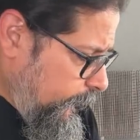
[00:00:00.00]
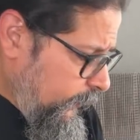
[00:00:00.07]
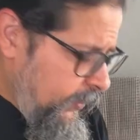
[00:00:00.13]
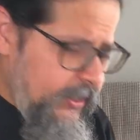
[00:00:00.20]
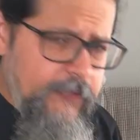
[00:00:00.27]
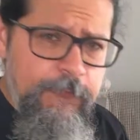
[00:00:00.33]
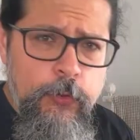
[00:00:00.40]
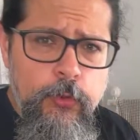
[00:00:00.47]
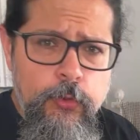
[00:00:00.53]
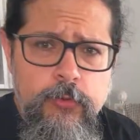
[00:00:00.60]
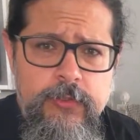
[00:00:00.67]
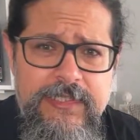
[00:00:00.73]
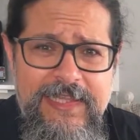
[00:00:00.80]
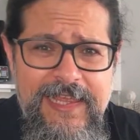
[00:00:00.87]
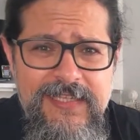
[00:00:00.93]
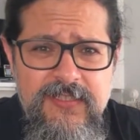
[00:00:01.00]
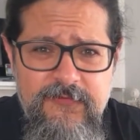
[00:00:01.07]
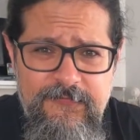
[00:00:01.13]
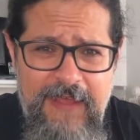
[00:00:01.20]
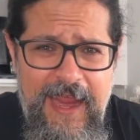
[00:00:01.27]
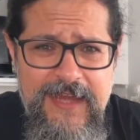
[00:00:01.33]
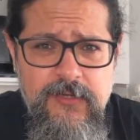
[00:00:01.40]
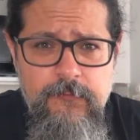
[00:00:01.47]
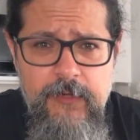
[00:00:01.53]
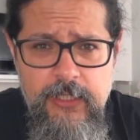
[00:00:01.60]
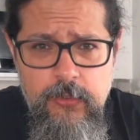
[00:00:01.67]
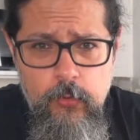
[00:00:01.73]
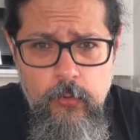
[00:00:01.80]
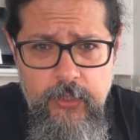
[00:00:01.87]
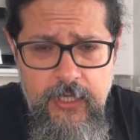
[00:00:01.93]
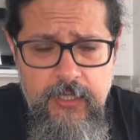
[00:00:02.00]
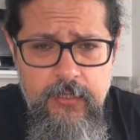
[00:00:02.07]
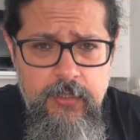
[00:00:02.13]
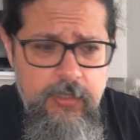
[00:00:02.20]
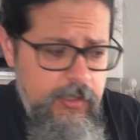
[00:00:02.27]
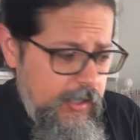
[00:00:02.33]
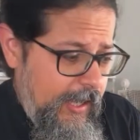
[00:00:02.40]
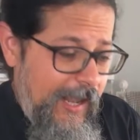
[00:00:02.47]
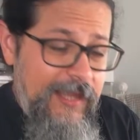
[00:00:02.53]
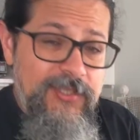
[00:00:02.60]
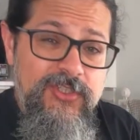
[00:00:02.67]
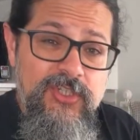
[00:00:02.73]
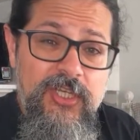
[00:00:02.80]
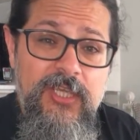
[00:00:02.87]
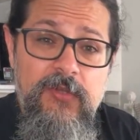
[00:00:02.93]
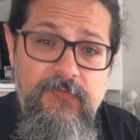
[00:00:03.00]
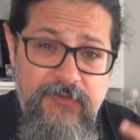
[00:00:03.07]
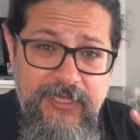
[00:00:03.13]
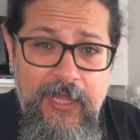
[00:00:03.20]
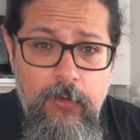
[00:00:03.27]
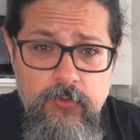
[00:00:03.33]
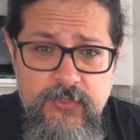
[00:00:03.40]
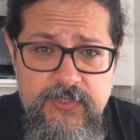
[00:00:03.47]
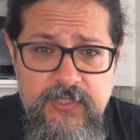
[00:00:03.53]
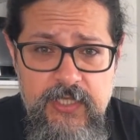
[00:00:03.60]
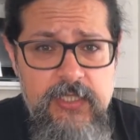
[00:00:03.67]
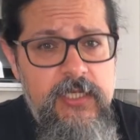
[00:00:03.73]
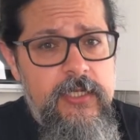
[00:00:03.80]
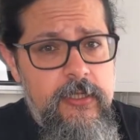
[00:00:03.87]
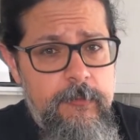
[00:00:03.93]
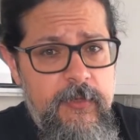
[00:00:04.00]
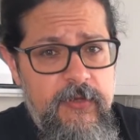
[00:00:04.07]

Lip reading: if you use less fat when cooking and chicken without skin, it will be